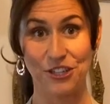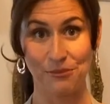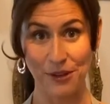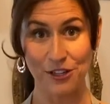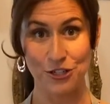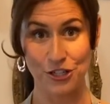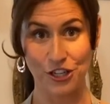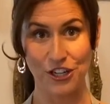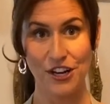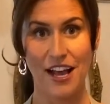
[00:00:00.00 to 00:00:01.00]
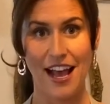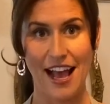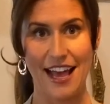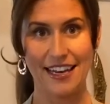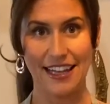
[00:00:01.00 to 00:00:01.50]
to your milk and sugar
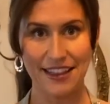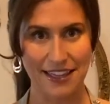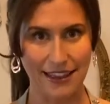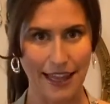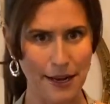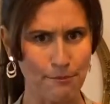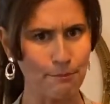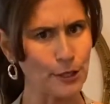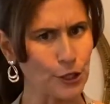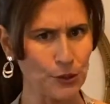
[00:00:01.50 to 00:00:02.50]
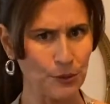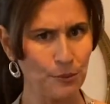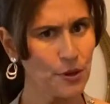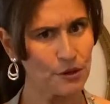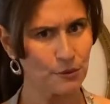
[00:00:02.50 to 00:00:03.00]
and let, let it
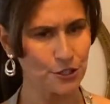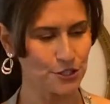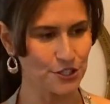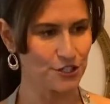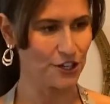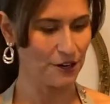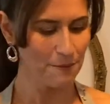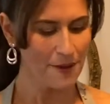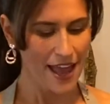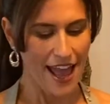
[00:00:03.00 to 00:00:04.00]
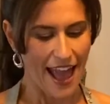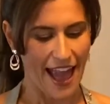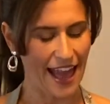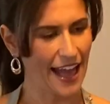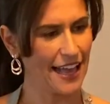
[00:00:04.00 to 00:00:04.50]
bloom, which is the term.
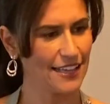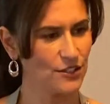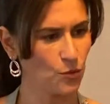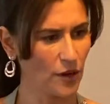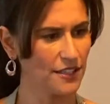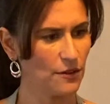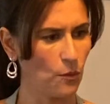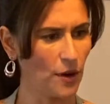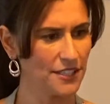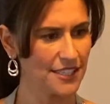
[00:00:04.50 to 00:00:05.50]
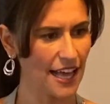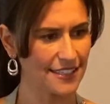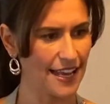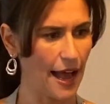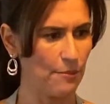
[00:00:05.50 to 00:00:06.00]
And one, once
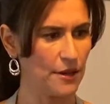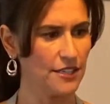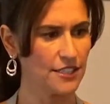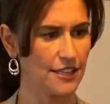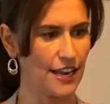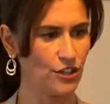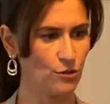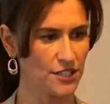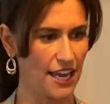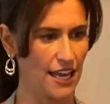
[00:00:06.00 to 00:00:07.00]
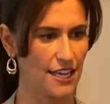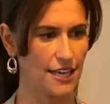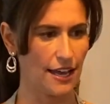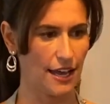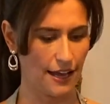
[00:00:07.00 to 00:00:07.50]
that's happened, then you
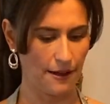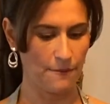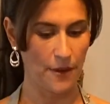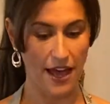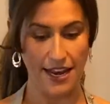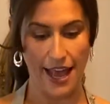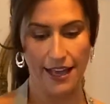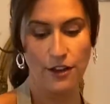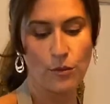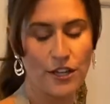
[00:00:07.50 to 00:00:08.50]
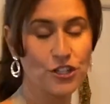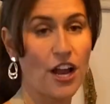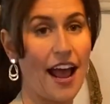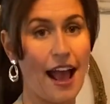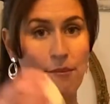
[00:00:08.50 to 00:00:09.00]
take um, an egg, which
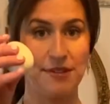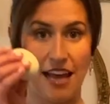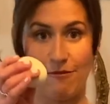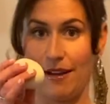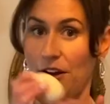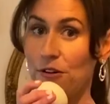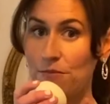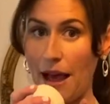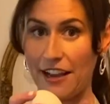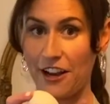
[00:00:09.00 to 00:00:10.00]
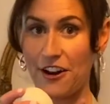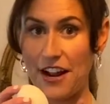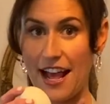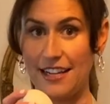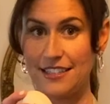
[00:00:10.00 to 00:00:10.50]
I happen to have my own backyard
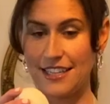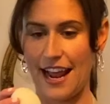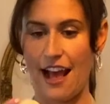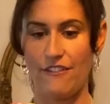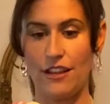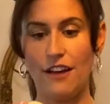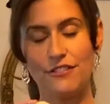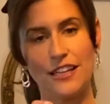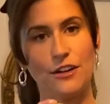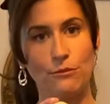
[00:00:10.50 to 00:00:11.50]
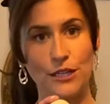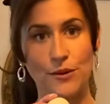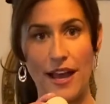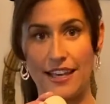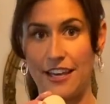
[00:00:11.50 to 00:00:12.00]
hens, and I have a lovely little blue
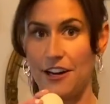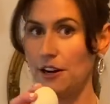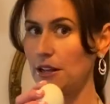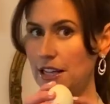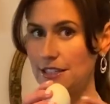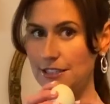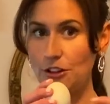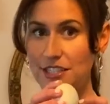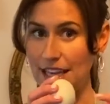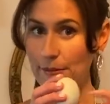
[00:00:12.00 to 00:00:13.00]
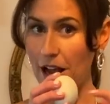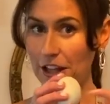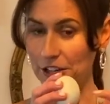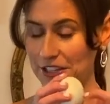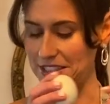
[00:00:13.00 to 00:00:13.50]
egg here, still the same
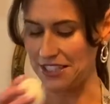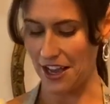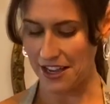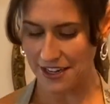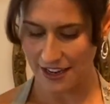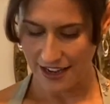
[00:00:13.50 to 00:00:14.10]
color inside.